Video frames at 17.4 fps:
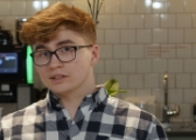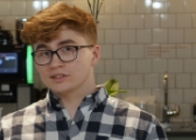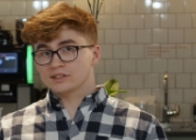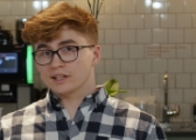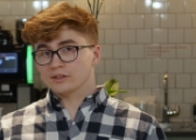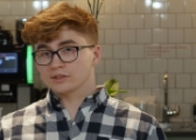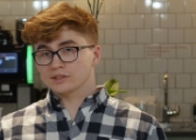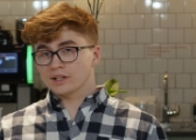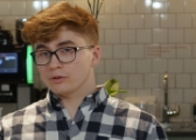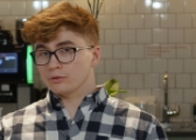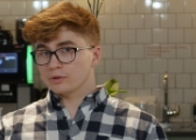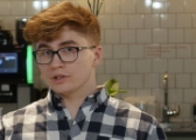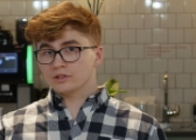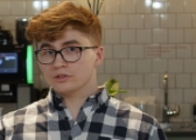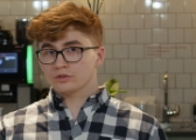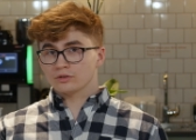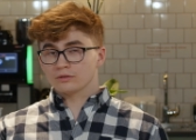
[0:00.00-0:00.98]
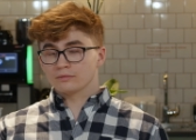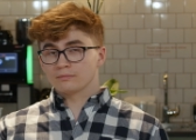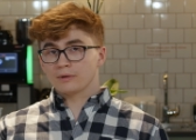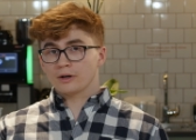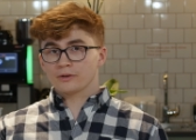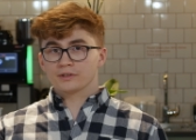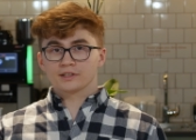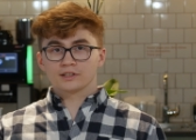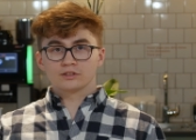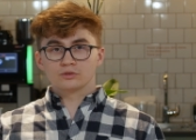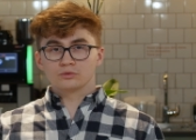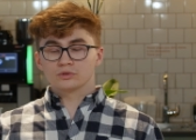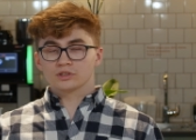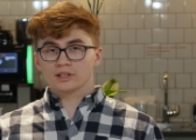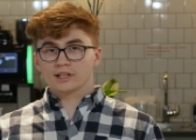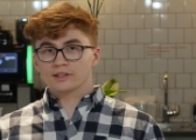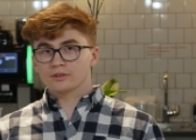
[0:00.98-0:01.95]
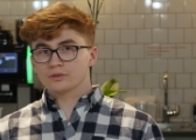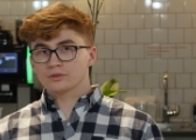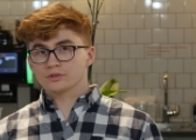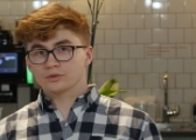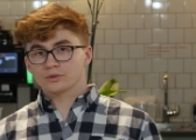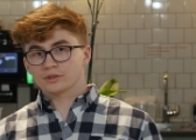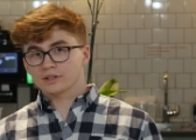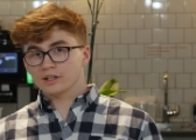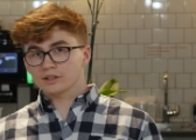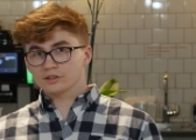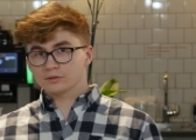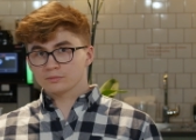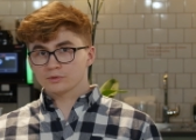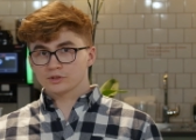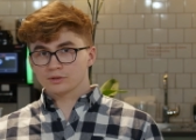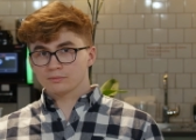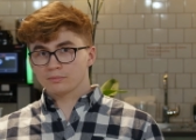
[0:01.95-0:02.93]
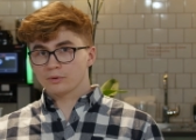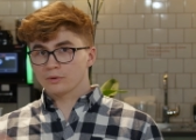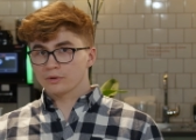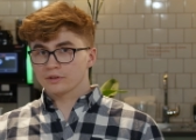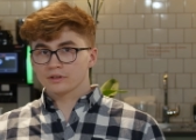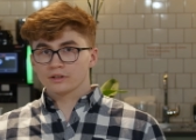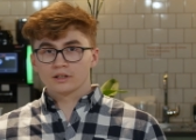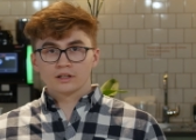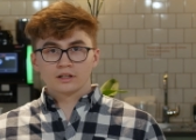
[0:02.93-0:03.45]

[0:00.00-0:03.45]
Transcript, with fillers: sales outreach or marketing newsletters or customer support